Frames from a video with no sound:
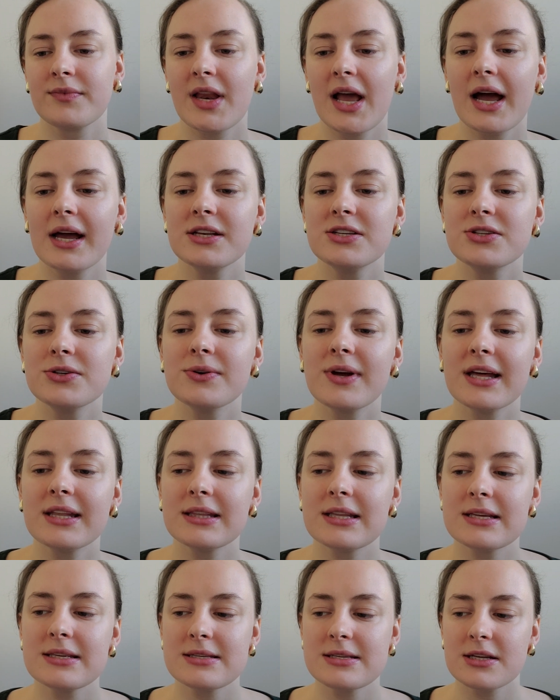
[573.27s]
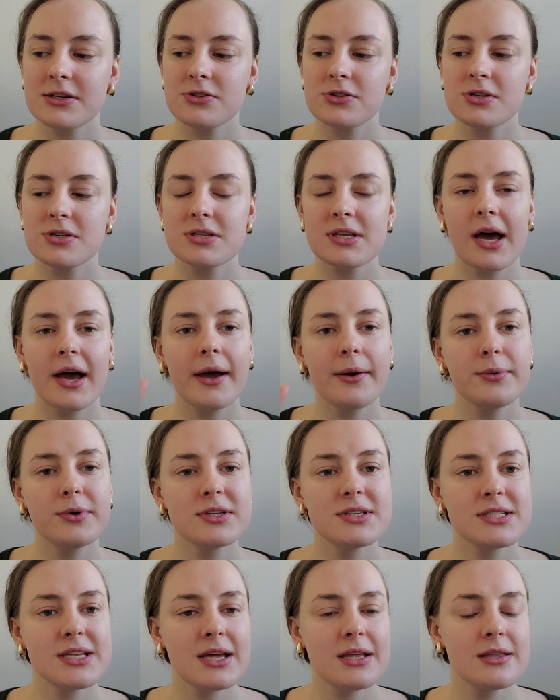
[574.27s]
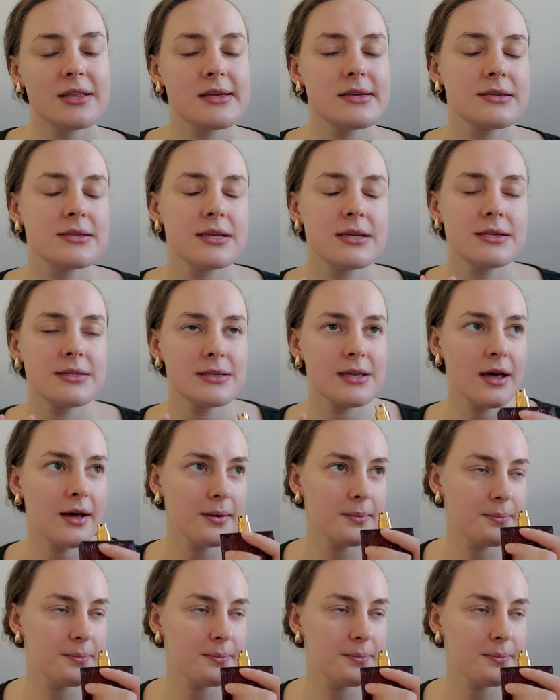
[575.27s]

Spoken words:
I do get the citrus. I would say this is